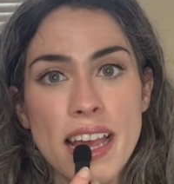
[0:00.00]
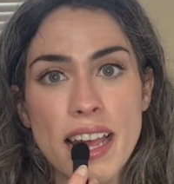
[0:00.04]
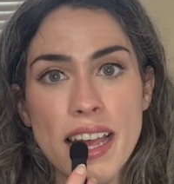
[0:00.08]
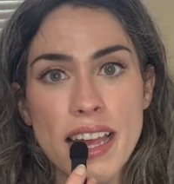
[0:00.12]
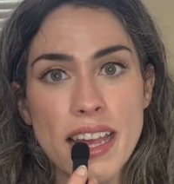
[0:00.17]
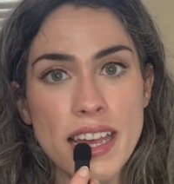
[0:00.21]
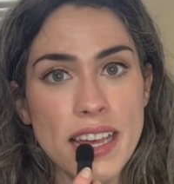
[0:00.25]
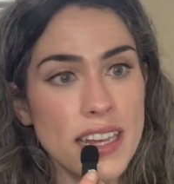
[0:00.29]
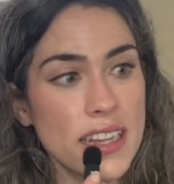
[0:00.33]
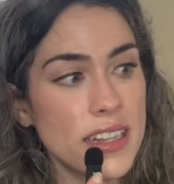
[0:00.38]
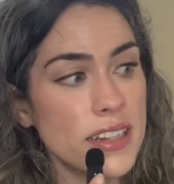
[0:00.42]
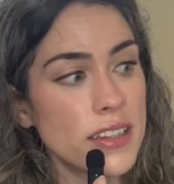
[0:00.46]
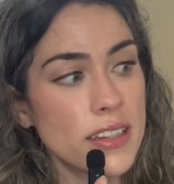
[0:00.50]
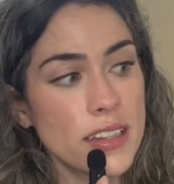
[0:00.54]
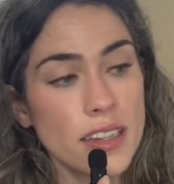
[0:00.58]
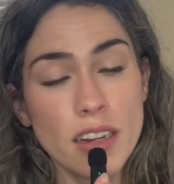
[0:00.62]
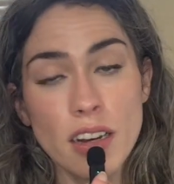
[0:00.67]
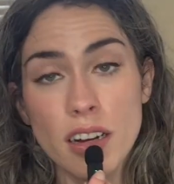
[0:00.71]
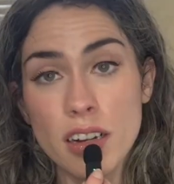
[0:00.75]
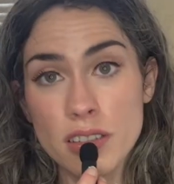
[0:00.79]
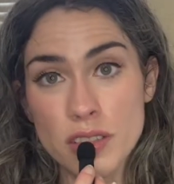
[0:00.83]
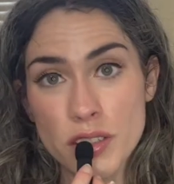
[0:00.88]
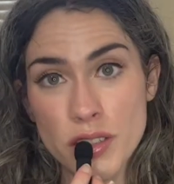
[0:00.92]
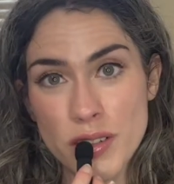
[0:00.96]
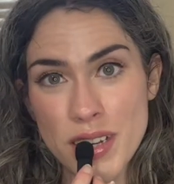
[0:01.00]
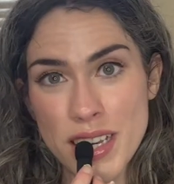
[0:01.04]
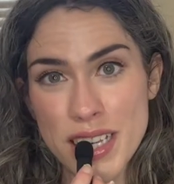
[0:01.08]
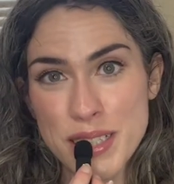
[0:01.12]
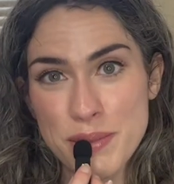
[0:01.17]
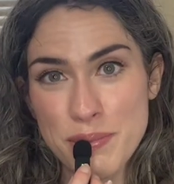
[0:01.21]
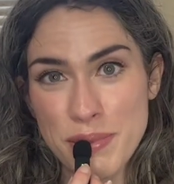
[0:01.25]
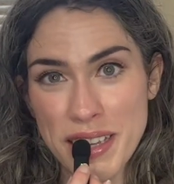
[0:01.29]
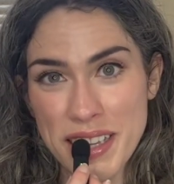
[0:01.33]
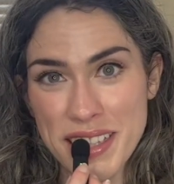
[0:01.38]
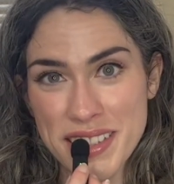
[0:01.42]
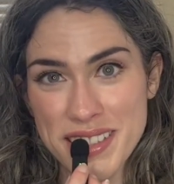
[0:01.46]
and it also has
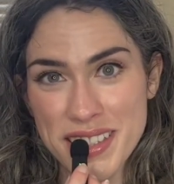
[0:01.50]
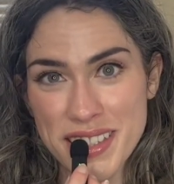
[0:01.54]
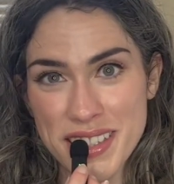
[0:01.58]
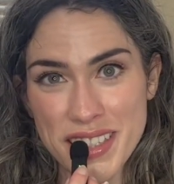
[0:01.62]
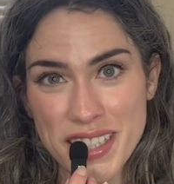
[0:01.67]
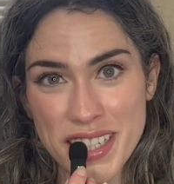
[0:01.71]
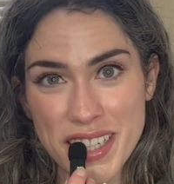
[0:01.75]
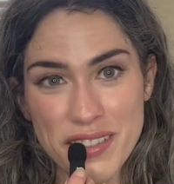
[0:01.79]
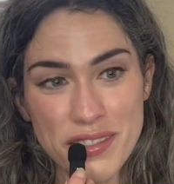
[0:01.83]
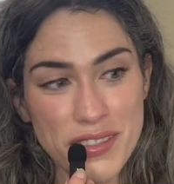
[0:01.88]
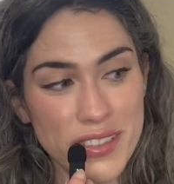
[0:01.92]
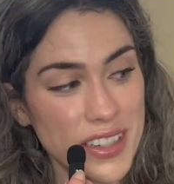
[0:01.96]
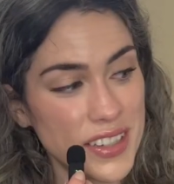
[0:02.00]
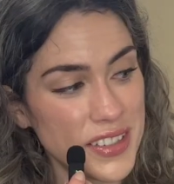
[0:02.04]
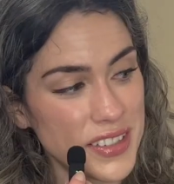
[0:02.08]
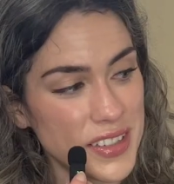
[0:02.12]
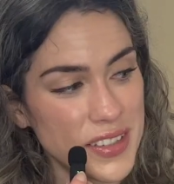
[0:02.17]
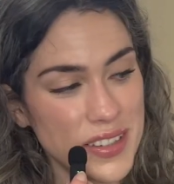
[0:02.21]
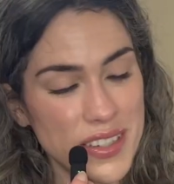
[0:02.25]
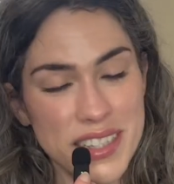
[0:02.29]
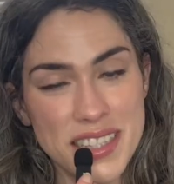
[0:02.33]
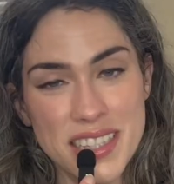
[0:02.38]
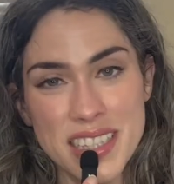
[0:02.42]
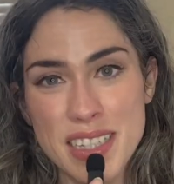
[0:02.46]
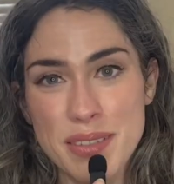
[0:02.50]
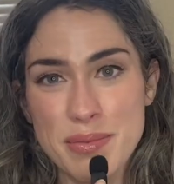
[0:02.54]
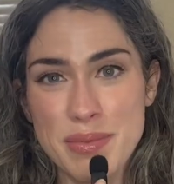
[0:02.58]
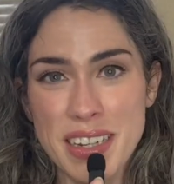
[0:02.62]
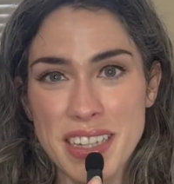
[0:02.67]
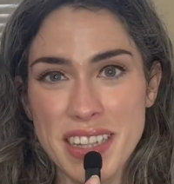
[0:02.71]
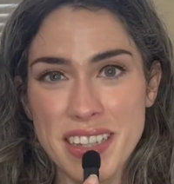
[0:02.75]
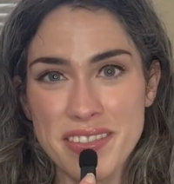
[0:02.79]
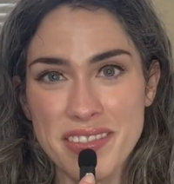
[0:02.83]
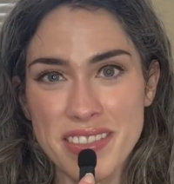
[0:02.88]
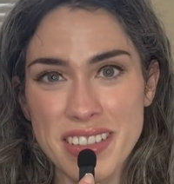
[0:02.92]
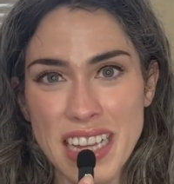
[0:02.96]
plants on the cover, as you can see by
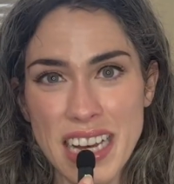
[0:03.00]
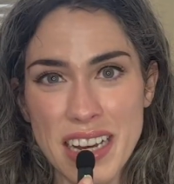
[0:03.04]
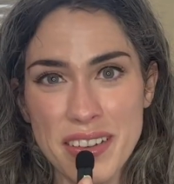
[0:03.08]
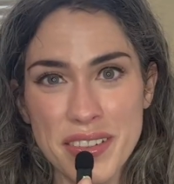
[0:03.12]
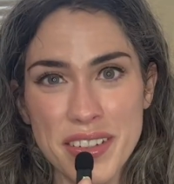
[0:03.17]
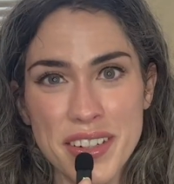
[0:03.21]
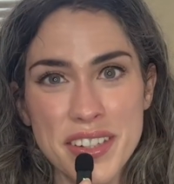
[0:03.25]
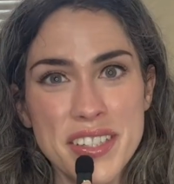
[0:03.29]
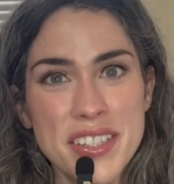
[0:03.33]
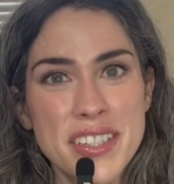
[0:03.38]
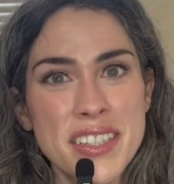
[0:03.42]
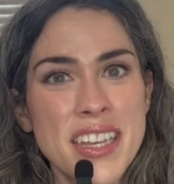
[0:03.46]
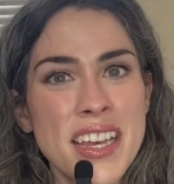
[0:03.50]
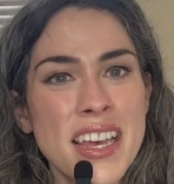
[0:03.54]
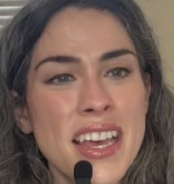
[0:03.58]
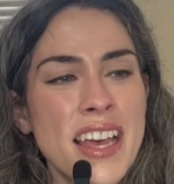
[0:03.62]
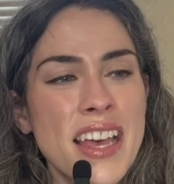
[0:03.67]
the flowers.